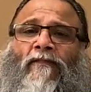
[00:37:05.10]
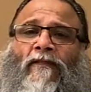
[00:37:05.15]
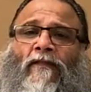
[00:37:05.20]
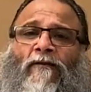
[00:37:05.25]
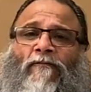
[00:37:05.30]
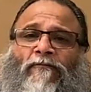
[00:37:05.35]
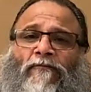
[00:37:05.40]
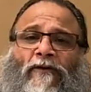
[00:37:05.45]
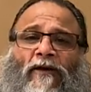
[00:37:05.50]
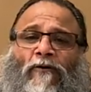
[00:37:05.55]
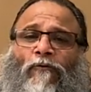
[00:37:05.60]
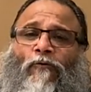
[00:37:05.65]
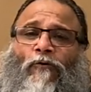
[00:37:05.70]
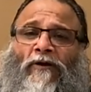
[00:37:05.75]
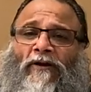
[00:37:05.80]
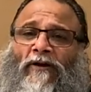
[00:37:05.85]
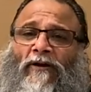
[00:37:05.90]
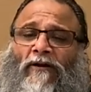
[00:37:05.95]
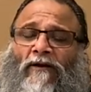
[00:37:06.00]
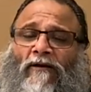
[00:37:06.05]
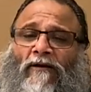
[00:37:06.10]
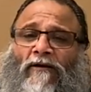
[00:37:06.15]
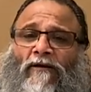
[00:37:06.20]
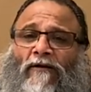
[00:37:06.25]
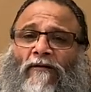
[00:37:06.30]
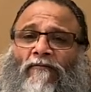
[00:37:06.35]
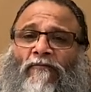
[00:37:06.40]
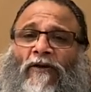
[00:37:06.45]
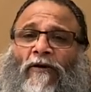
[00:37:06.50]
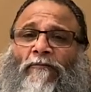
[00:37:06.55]
If we are going
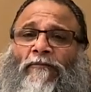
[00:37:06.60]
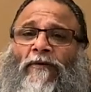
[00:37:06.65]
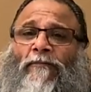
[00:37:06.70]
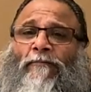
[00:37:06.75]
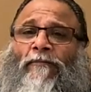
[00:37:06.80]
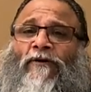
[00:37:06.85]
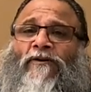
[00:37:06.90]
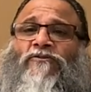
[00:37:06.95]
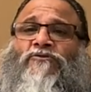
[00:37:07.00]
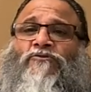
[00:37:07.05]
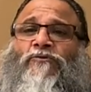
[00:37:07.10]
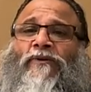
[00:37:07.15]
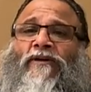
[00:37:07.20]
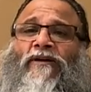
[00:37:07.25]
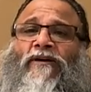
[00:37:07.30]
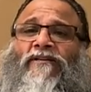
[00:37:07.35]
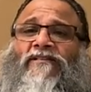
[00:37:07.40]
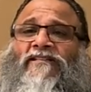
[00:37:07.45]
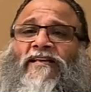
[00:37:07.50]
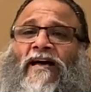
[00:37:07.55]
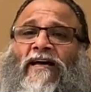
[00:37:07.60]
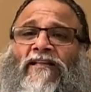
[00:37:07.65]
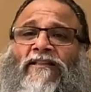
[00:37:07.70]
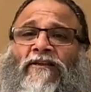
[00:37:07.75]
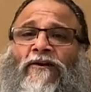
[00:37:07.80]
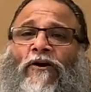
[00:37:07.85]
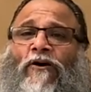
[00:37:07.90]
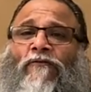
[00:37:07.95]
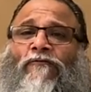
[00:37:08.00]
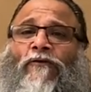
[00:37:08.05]
we have been pursuing a
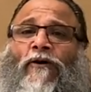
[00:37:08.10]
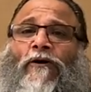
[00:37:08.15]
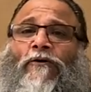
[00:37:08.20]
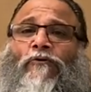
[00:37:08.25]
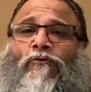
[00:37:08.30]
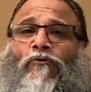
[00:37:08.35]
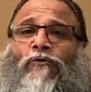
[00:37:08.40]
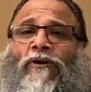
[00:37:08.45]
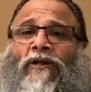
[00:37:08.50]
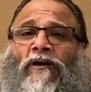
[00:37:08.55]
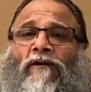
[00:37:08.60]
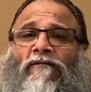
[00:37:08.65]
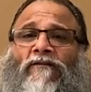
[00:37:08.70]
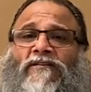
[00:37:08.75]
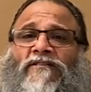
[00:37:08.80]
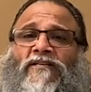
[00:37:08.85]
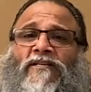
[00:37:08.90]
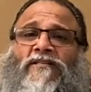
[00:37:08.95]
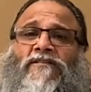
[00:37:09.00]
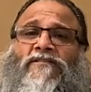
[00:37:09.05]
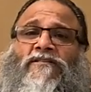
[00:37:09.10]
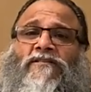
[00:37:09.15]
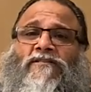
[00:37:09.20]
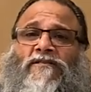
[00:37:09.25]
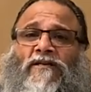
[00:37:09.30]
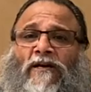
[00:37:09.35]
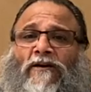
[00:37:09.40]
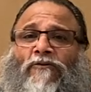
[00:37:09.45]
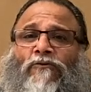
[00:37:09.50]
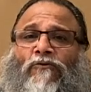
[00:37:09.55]
sadhana of controlling our senses,
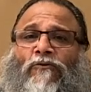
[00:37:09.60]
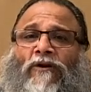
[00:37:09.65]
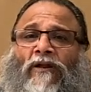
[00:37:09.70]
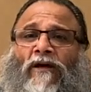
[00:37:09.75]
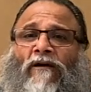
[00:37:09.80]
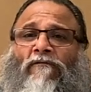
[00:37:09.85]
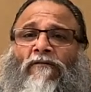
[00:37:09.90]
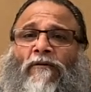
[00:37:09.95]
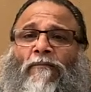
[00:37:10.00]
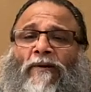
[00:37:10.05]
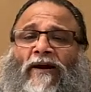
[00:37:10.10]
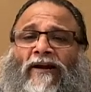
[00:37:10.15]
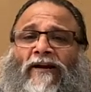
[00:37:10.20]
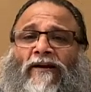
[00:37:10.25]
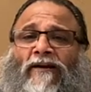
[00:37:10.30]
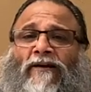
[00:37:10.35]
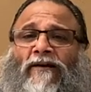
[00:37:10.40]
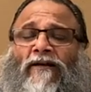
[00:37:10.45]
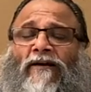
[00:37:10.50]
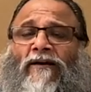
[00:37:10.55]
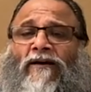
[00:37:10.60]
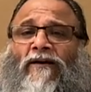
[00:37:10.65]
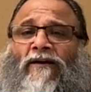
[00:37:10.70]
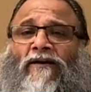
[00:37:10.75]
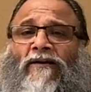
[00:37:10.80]
controlling our mind.